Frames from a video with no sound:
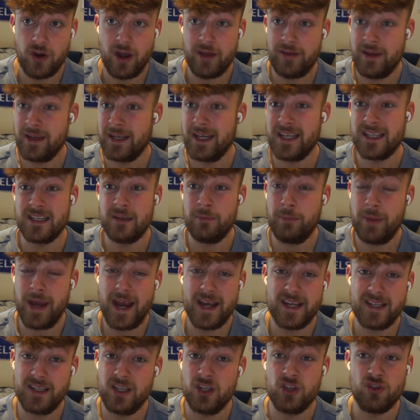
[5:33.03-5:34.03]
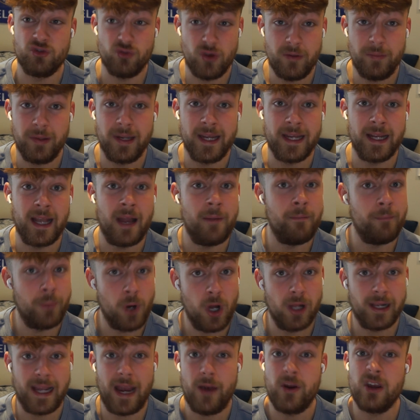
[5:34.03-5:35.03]
I think he's the best dribbling and
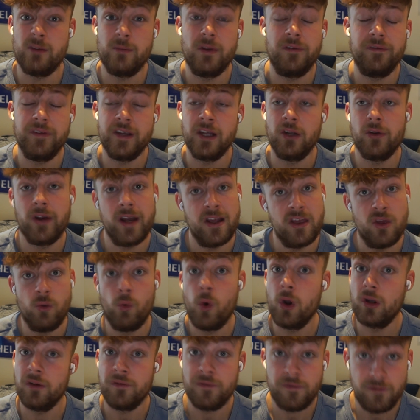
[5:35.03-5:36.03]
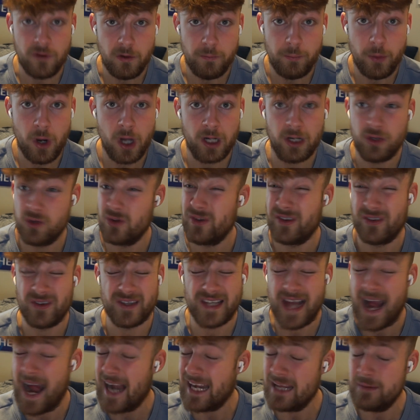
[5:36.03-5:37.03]
ball carrying midfielder in the world of football. I don't think
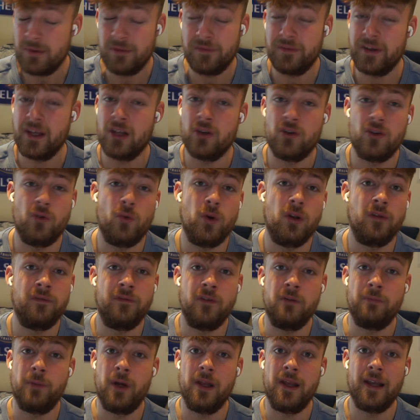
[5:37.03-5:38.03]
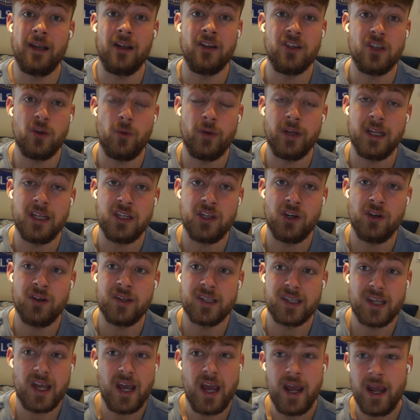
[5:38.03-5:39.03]
there's any midfielder in the world of football that can do what he
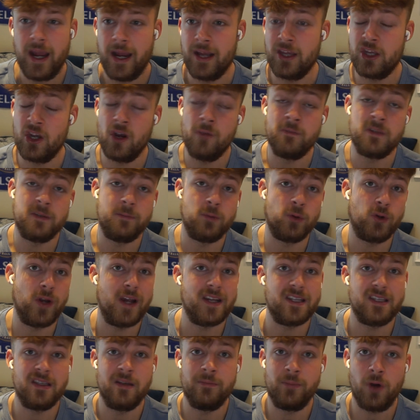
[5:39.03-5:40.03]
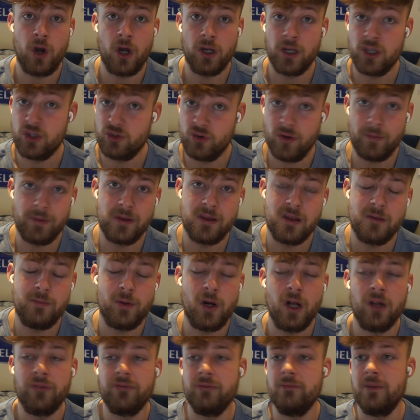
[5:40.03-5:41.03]
does in terms of progressing the ball and dribbling the
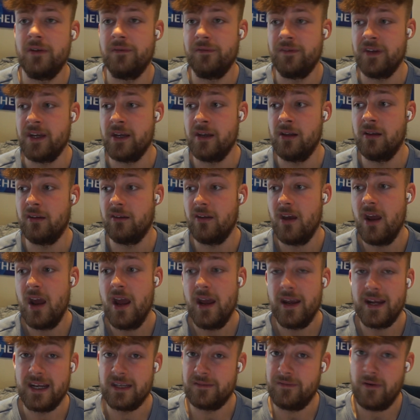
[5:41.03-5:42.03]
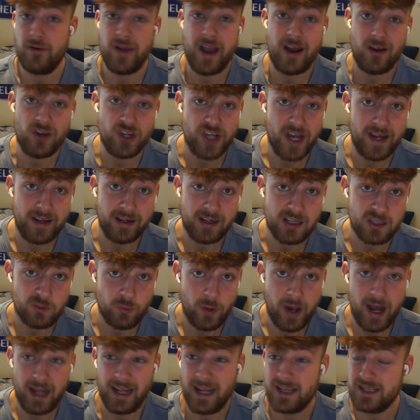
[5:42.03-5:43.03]
ball from midfield. He's very energetic as
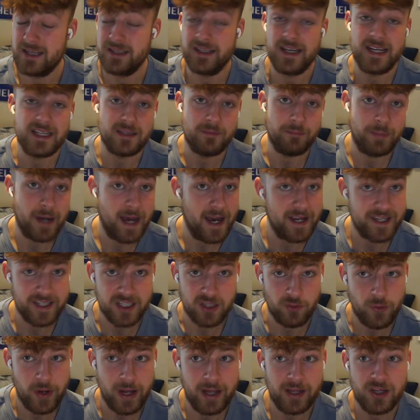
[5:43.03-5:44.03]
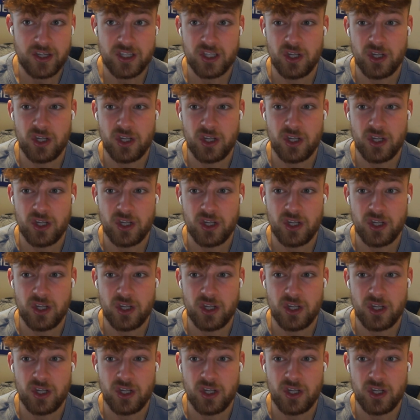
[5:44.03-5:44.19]
well, has a decent passing range.